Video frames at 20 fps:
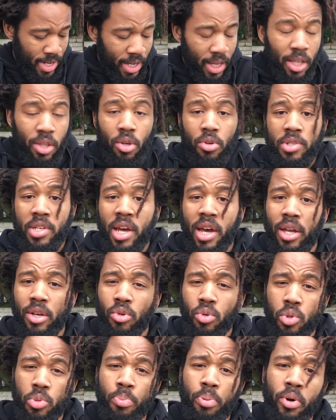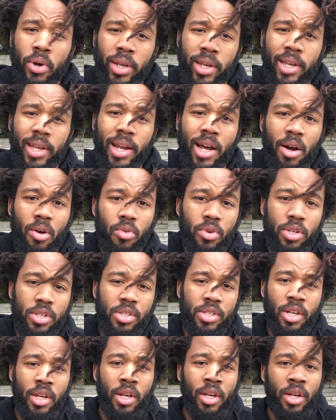Get those handles pointed
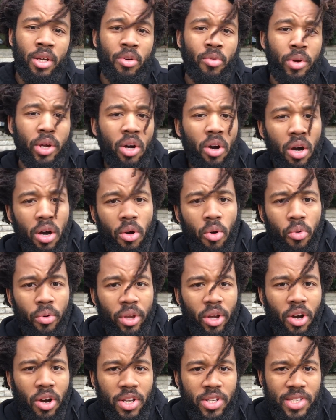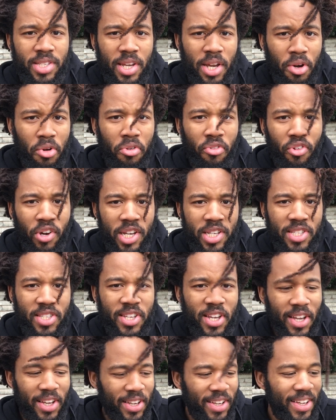outwards. We can't
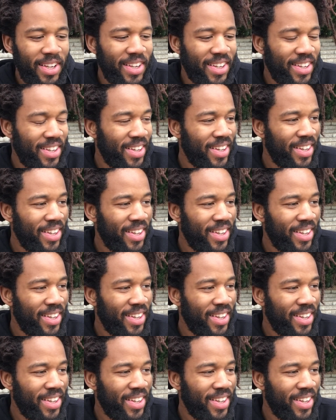sacrifice technique.